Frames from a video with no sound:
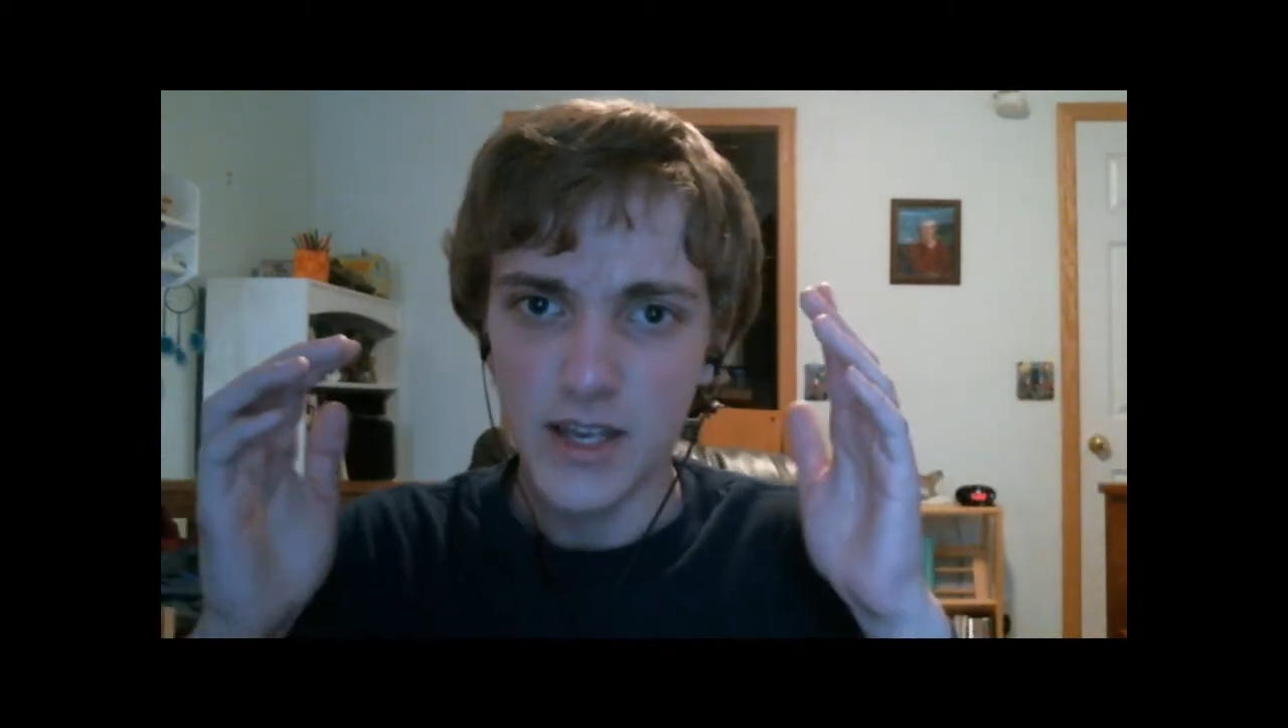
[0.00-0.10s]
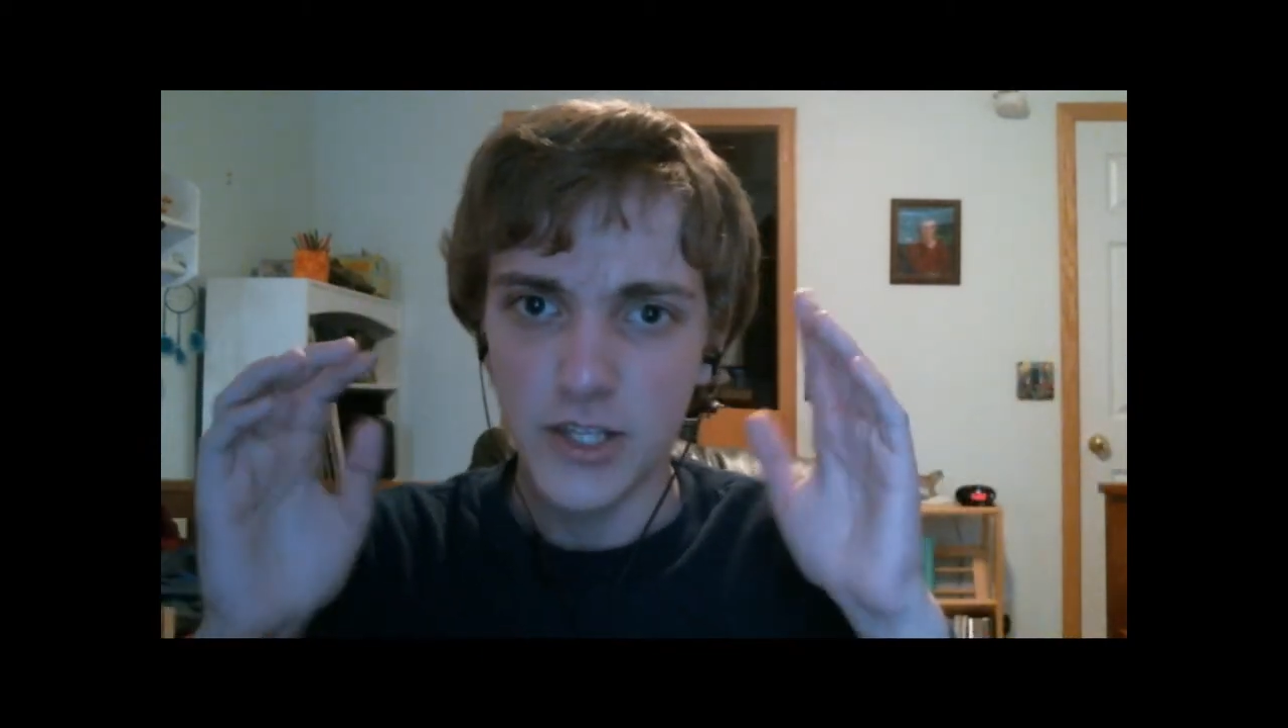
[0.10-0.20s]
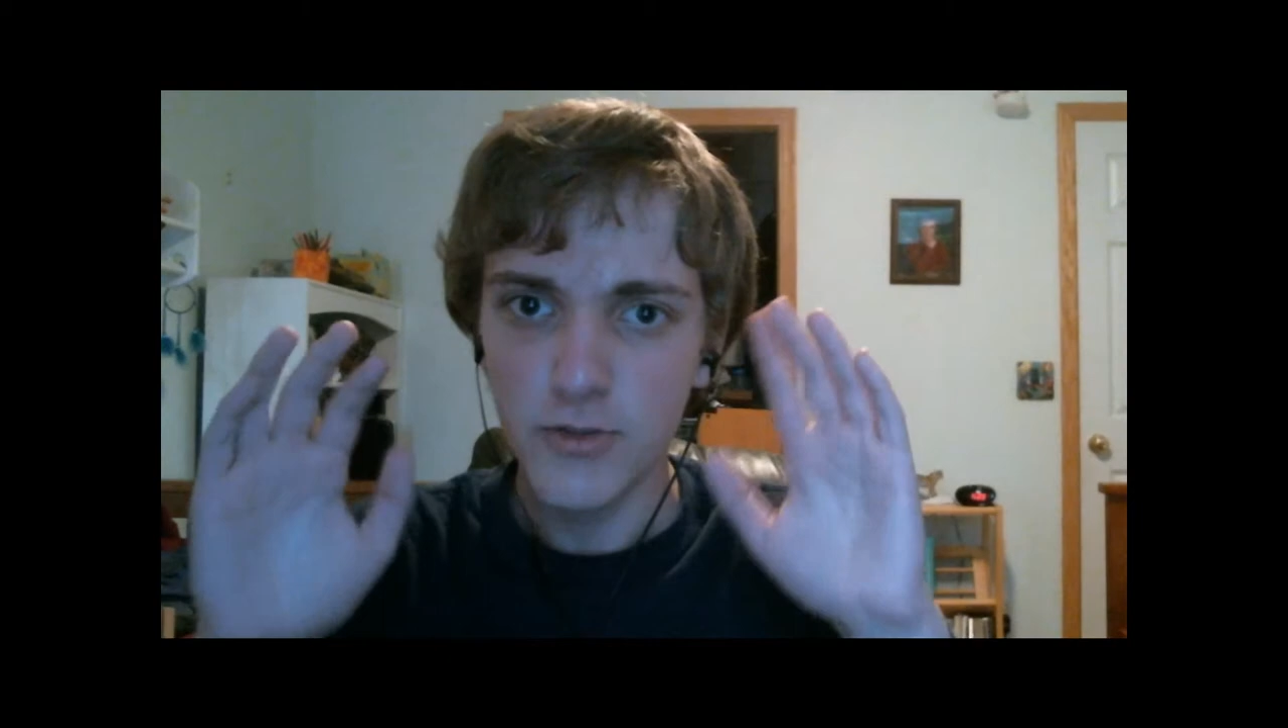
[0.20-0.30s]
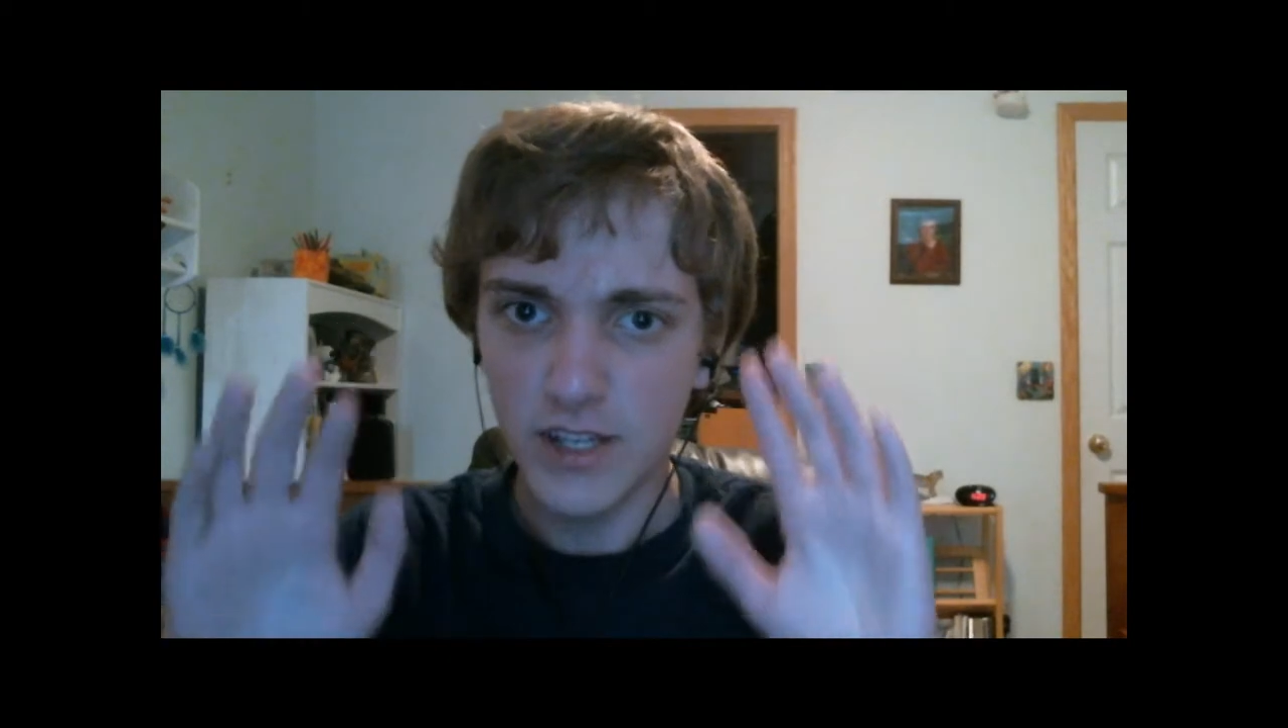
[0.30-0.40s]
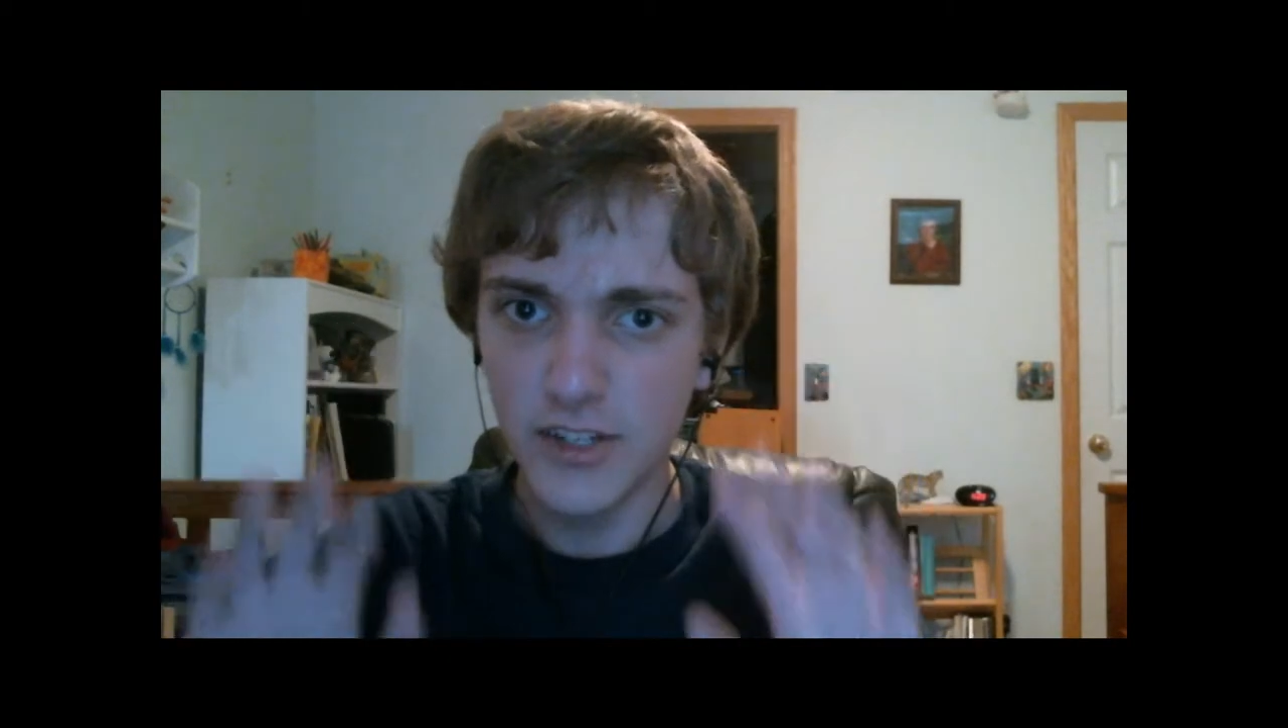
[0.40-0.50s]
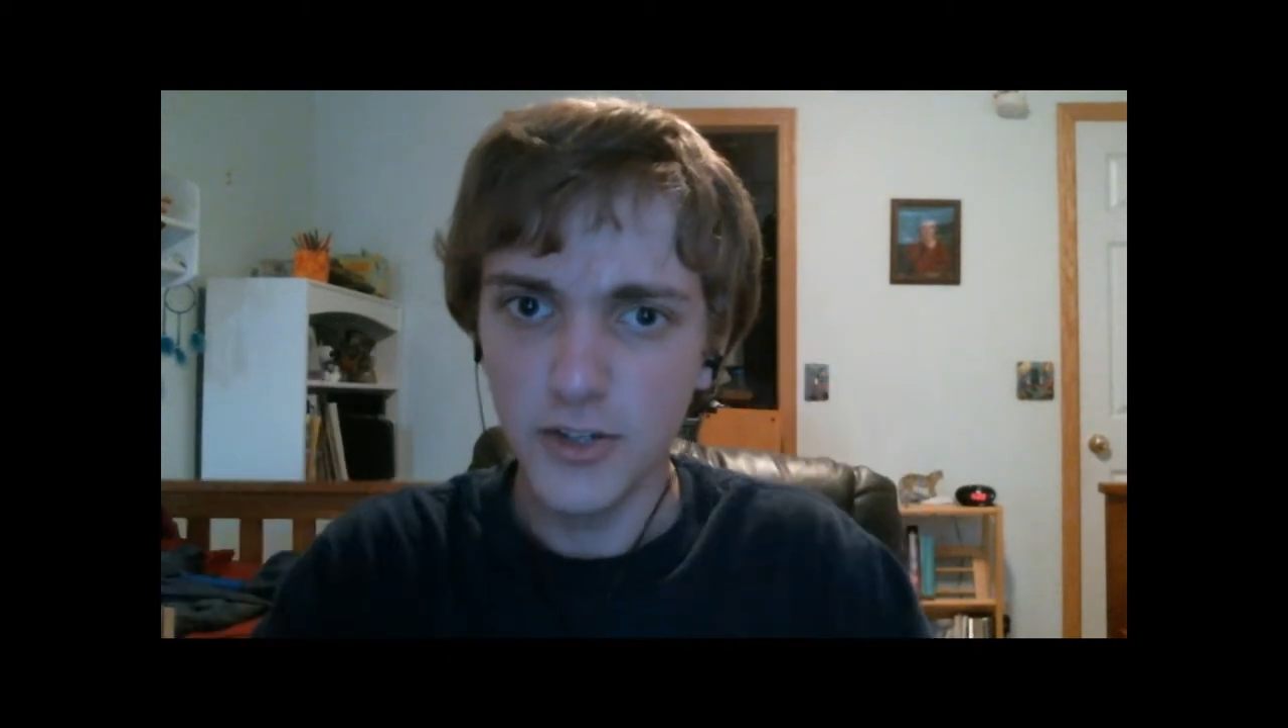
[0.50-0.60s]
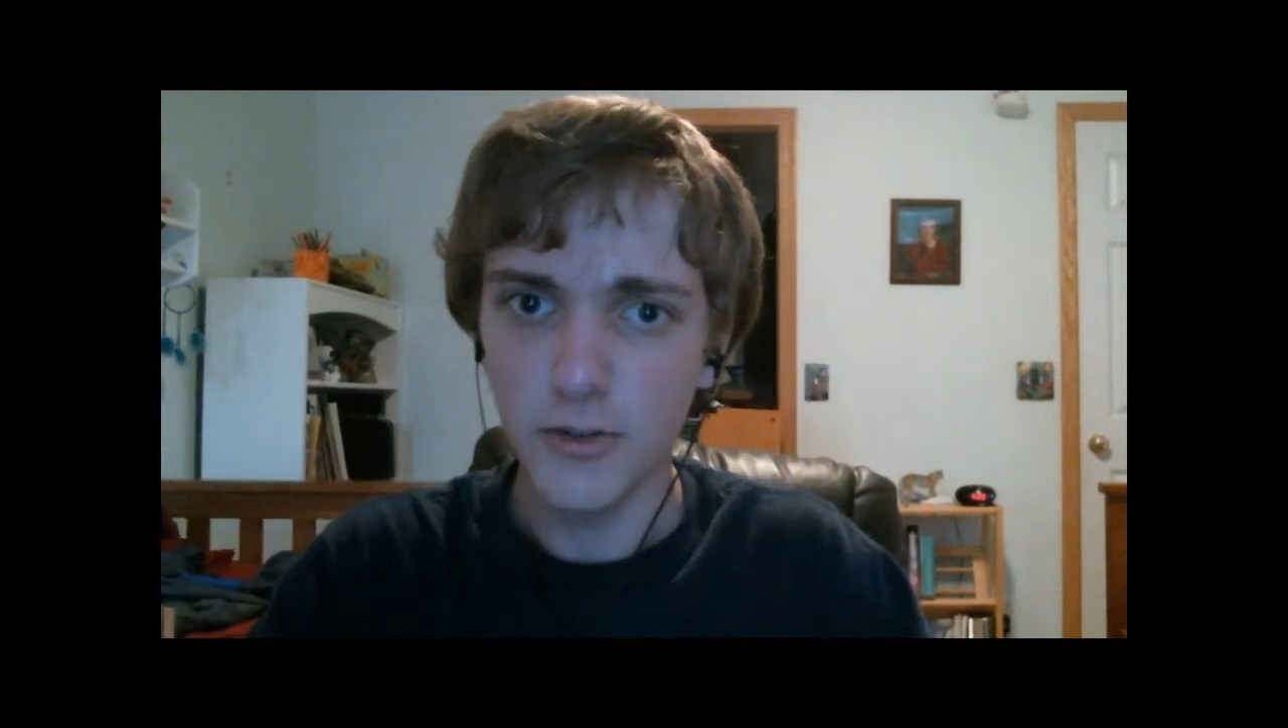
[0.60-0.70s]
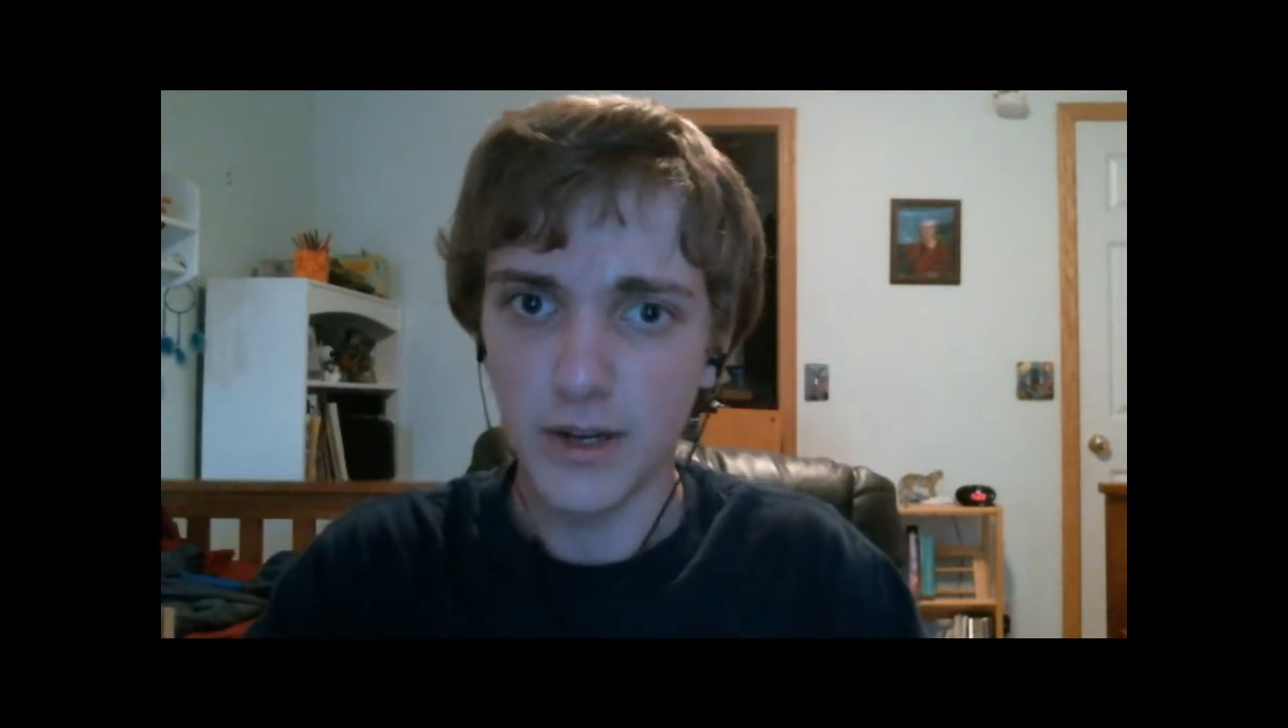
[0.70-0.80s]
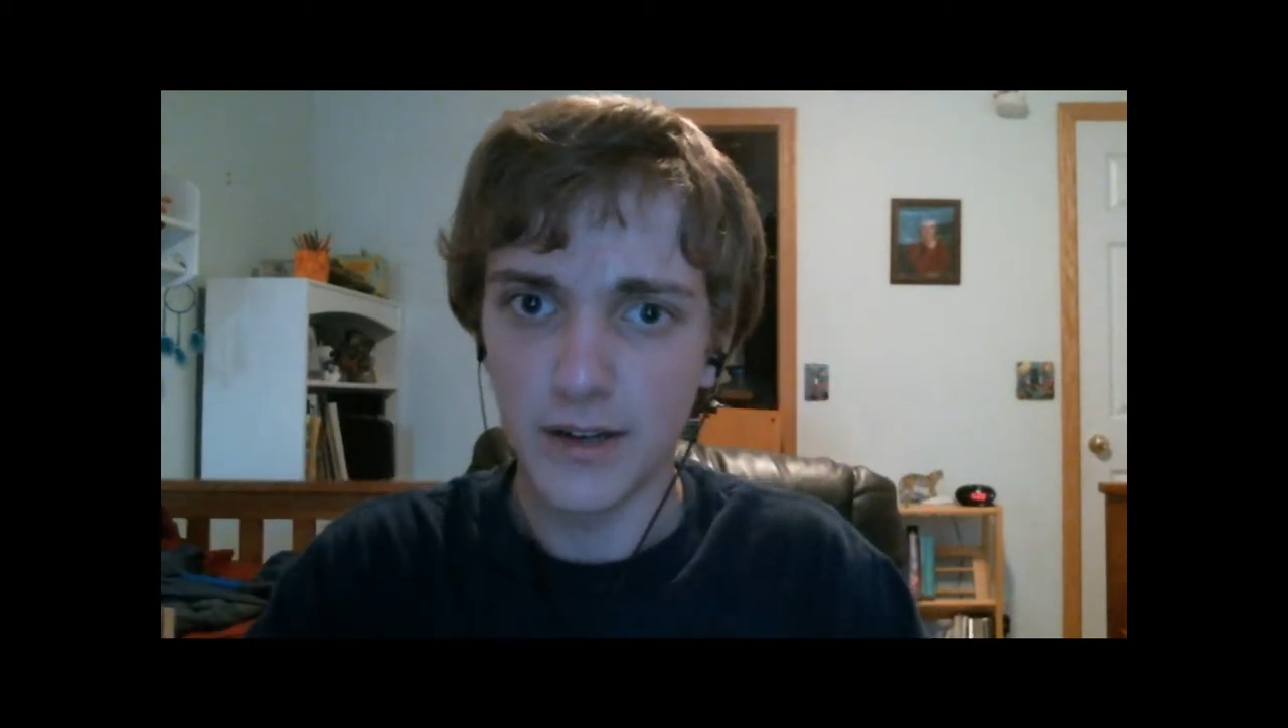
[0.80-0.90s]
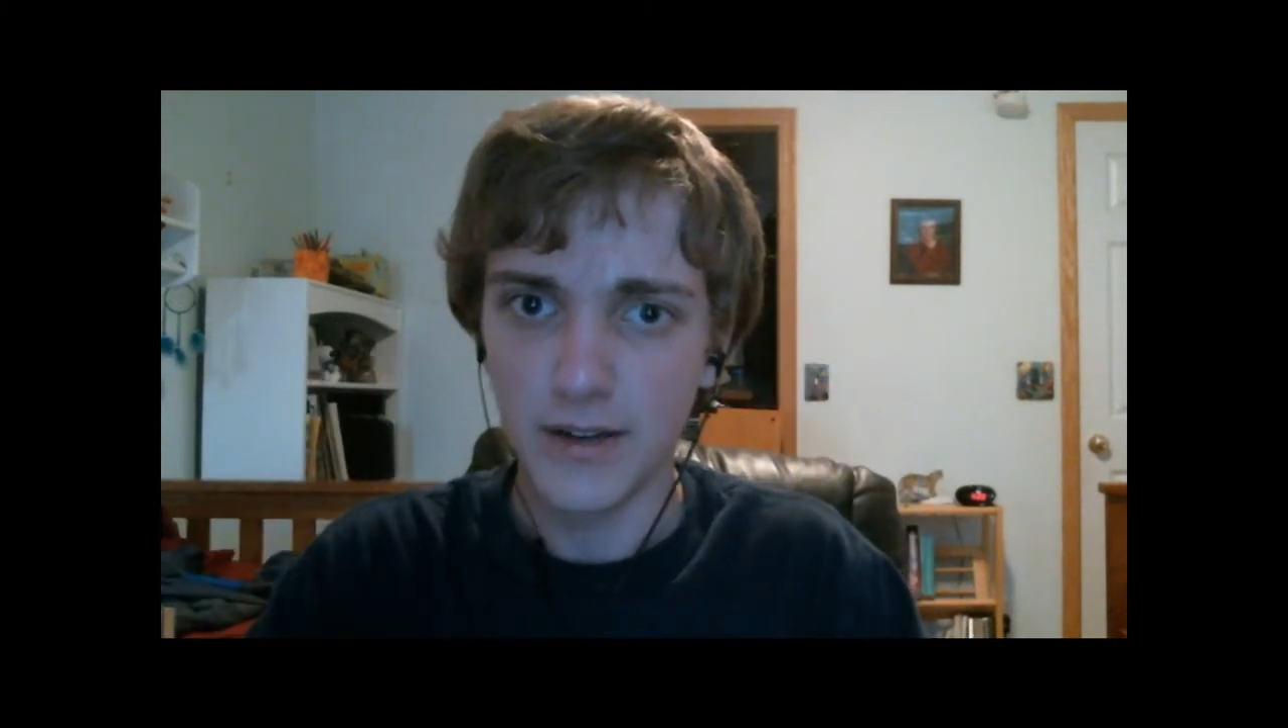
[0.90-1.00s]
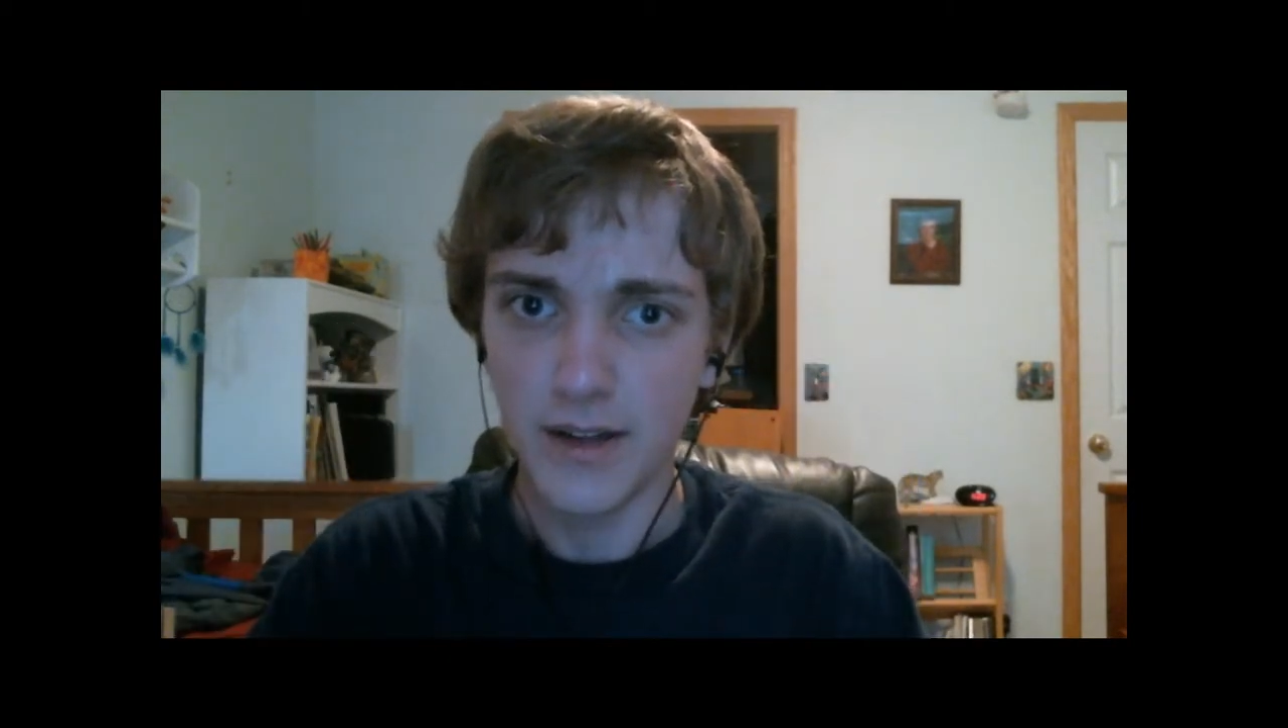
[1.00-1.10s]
you can do it.